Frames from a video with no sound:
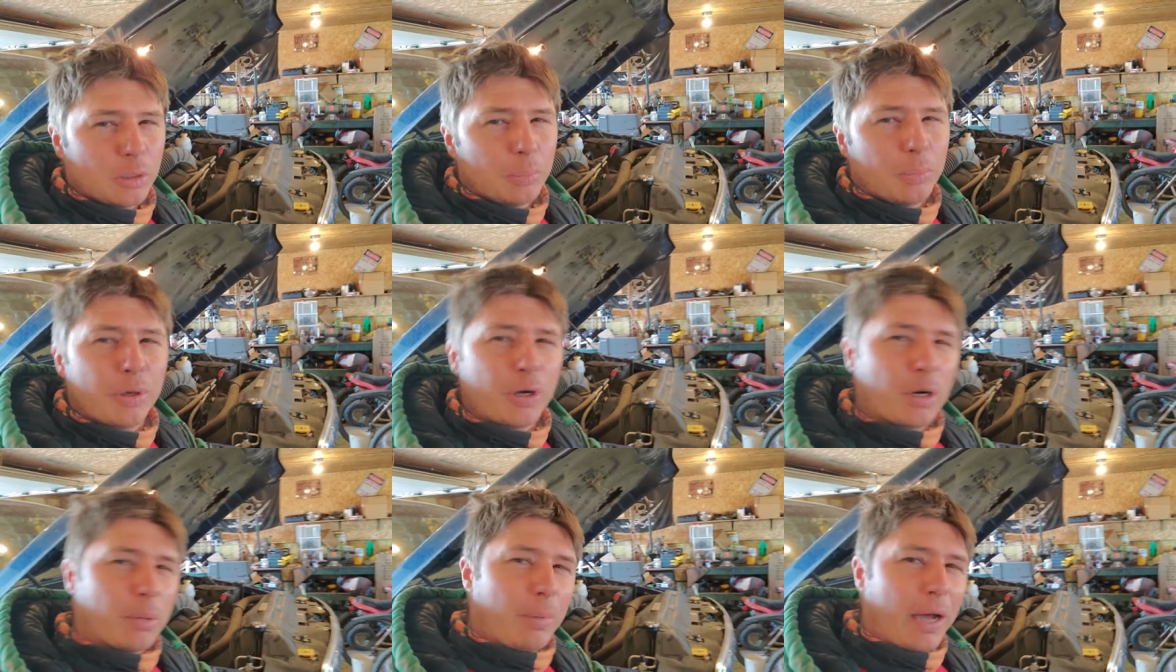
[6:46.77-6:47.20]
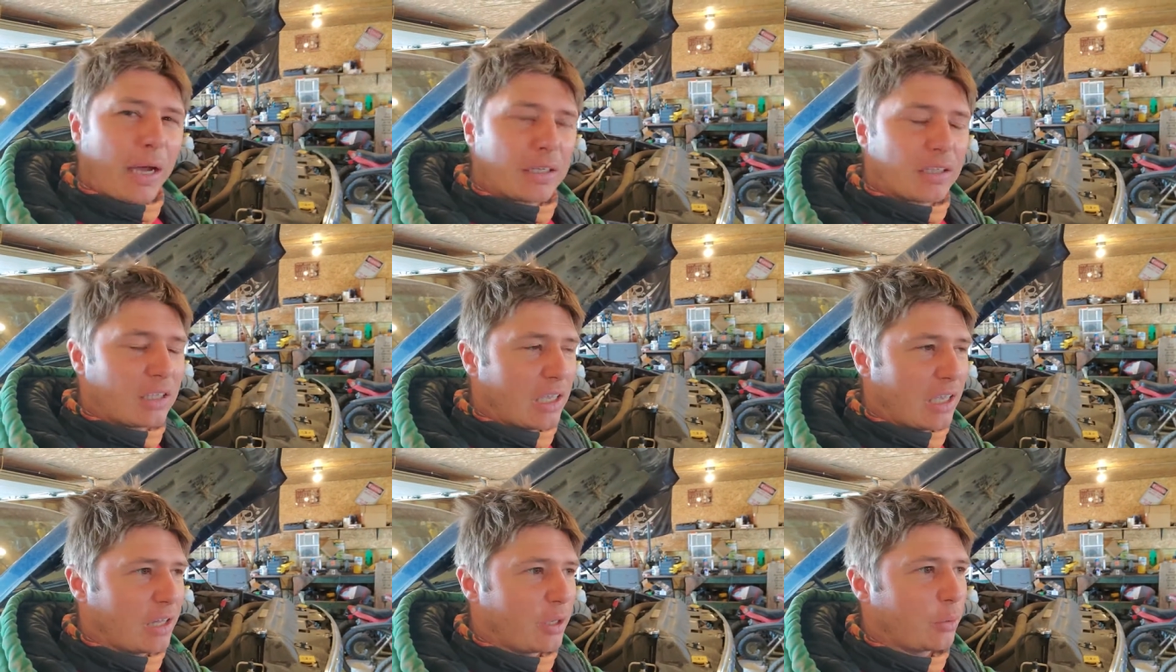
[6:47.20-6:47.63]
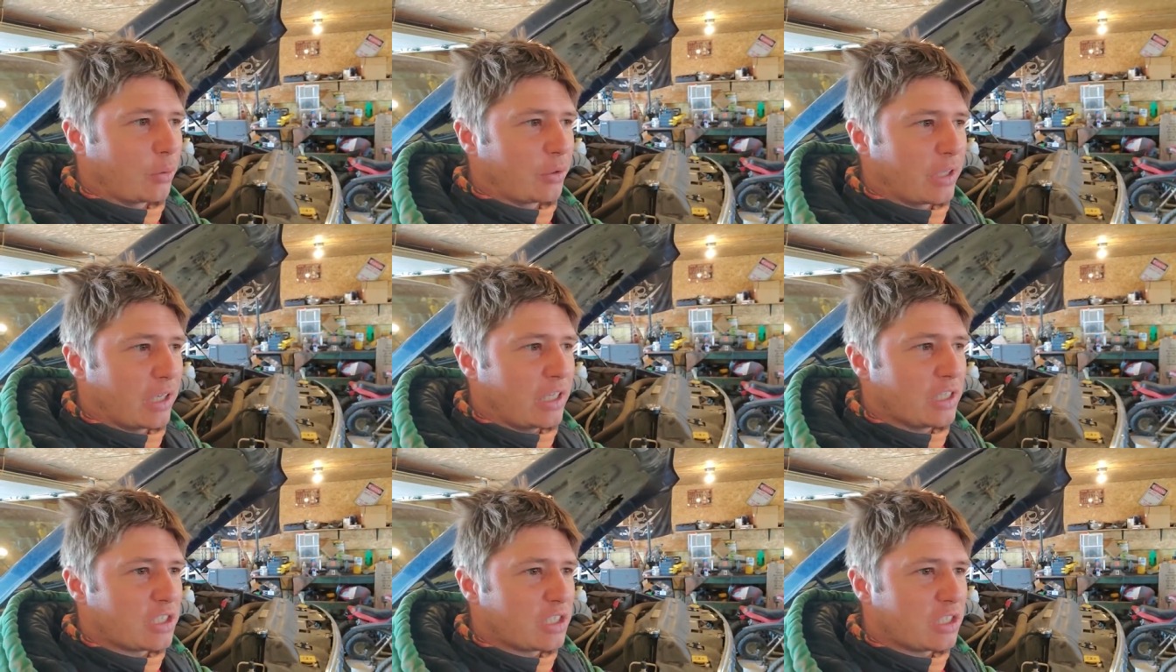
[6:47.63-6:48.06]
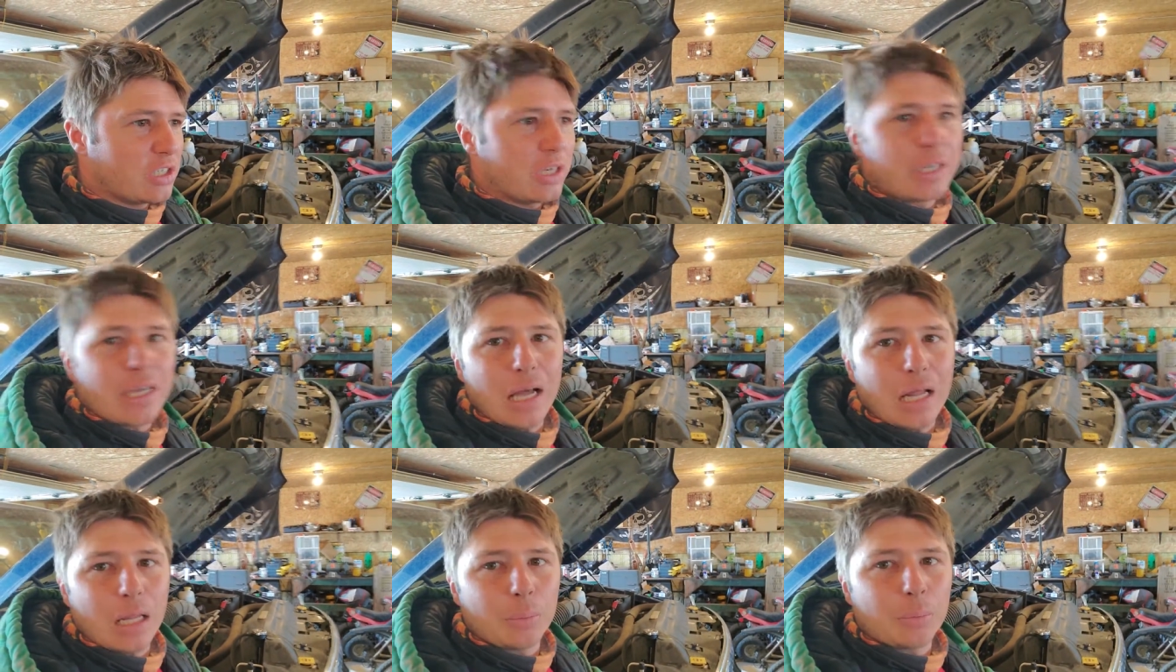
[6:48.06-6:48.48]
put it back together with a
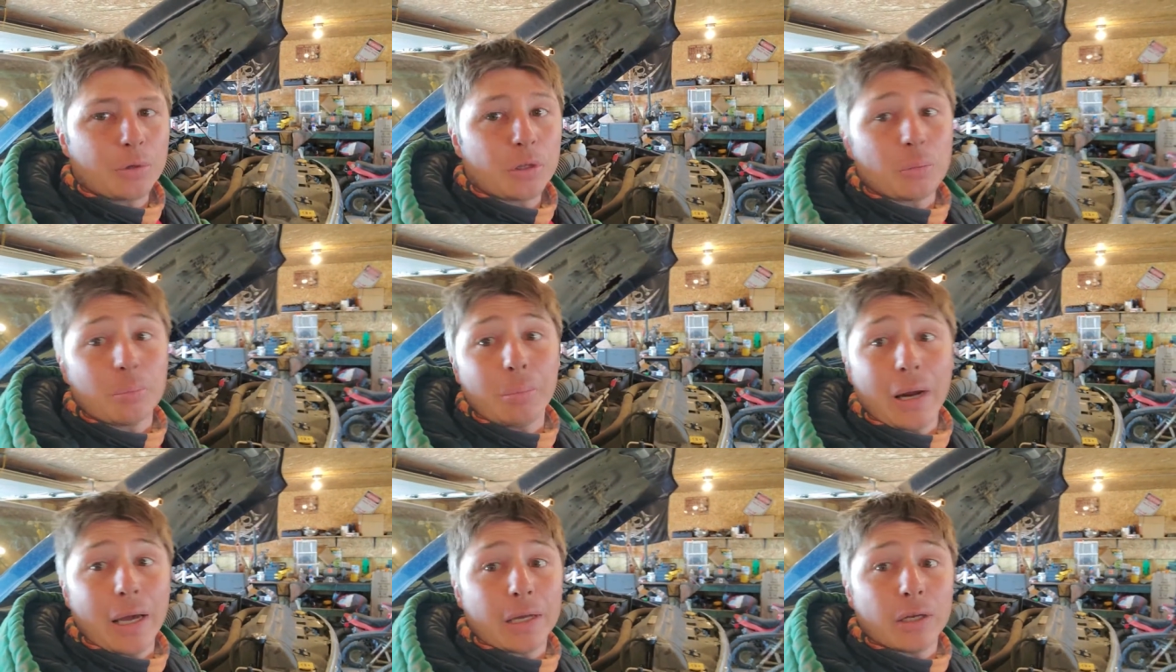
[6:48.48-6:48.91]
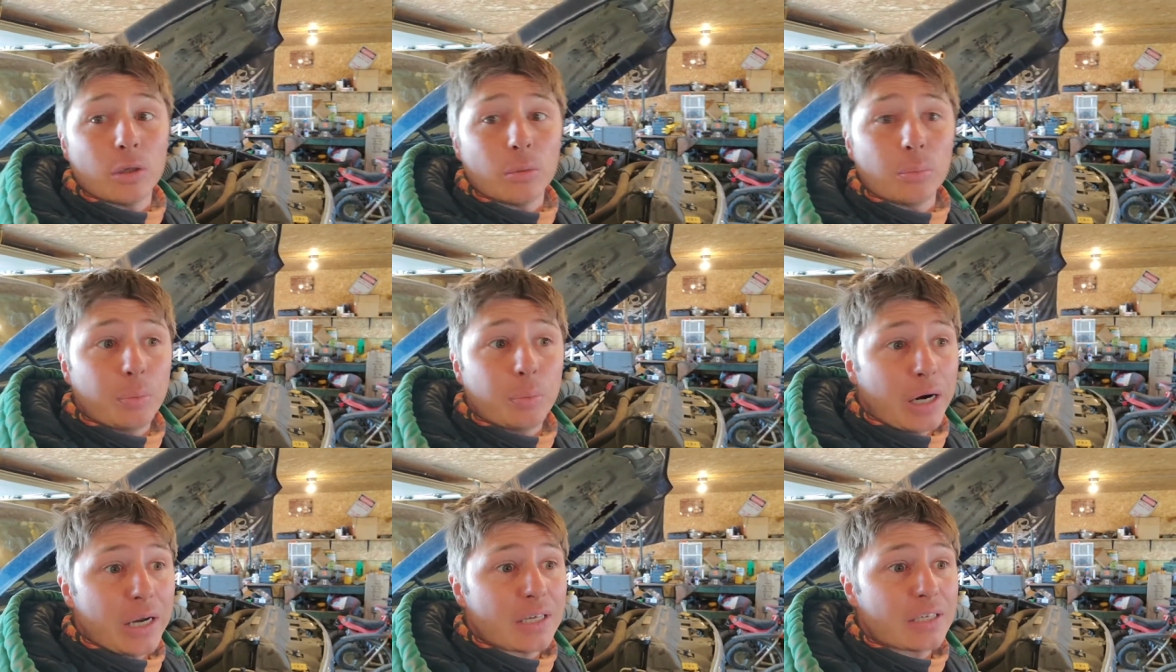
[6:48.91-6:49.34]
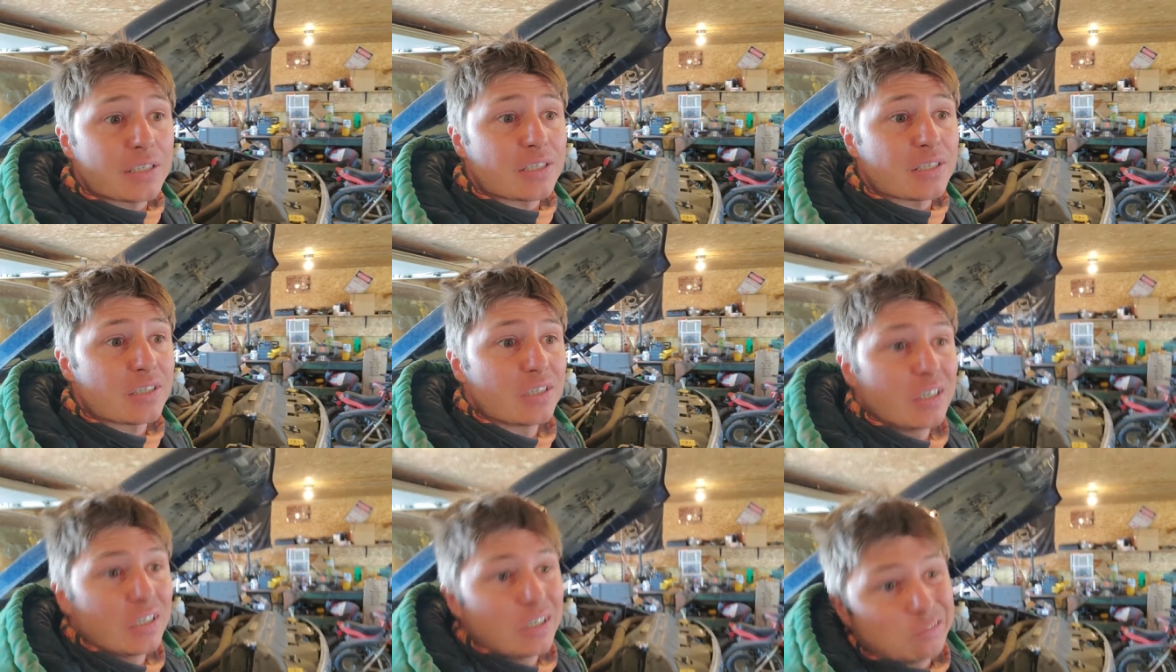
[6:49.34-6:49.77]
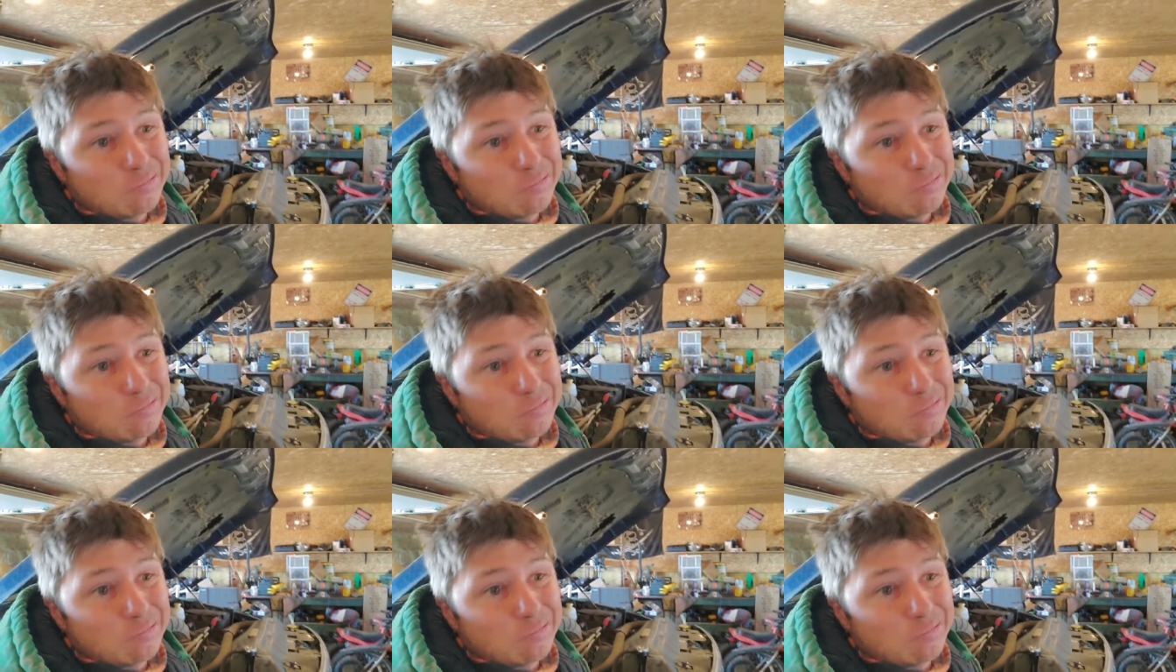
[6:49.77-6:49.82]
shitty caliper, the brand new brakes.